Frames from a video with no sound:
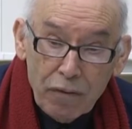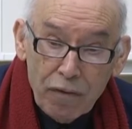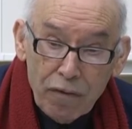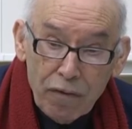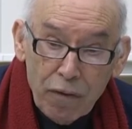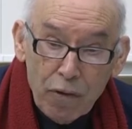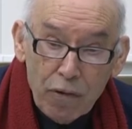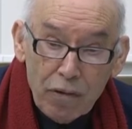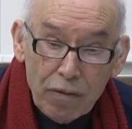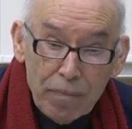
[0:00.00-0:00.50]
on
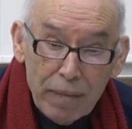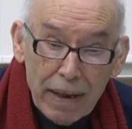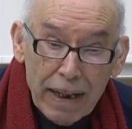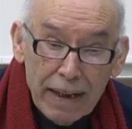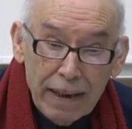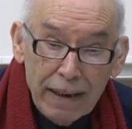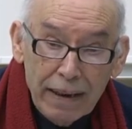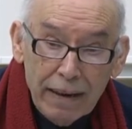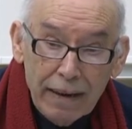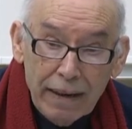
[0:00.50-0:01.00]
four
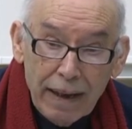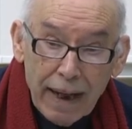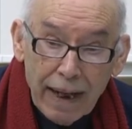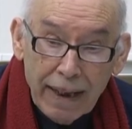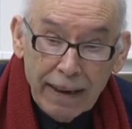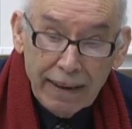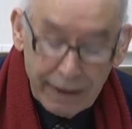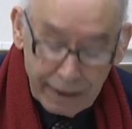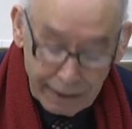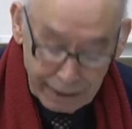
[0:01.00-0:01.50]
main
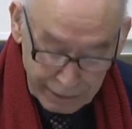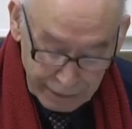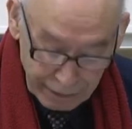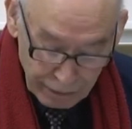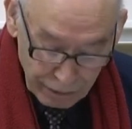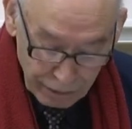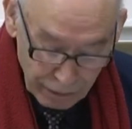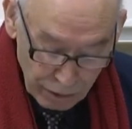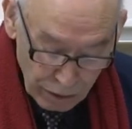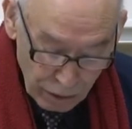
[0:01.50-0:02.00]
ideas.
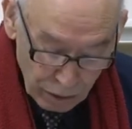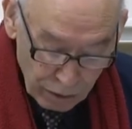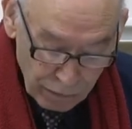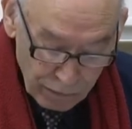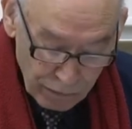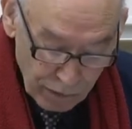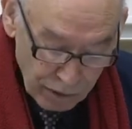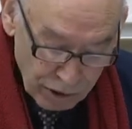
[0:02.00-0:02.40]
The